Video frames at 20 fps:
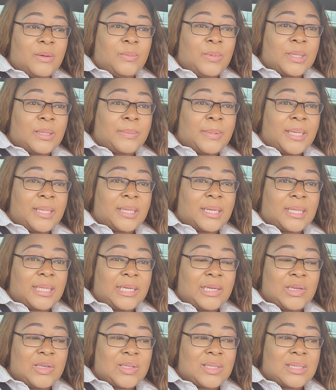with me, the
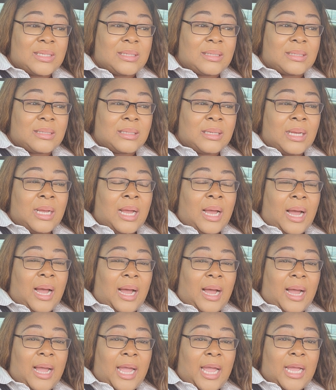clearances,
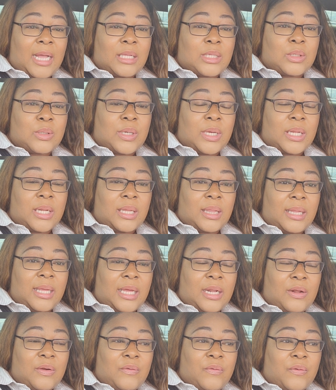I had to get a
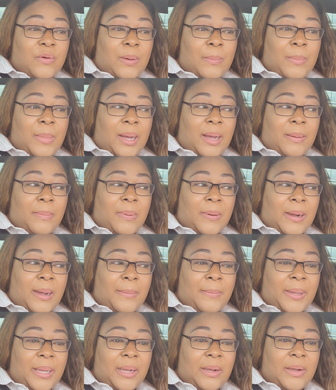letter from my
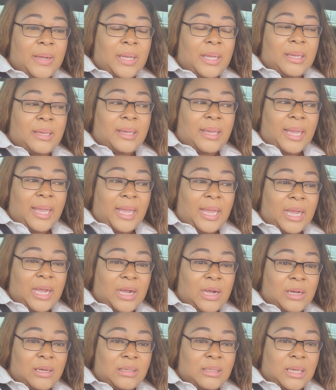primary
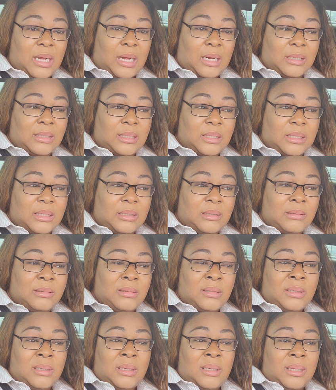care doctor.
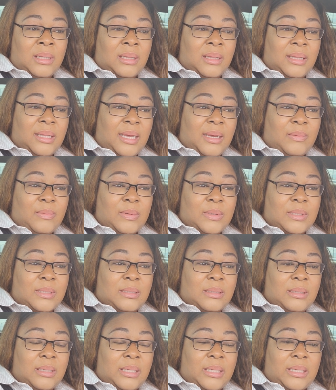That was
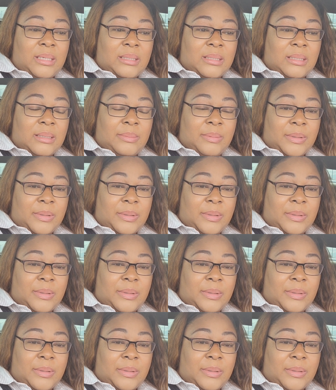easy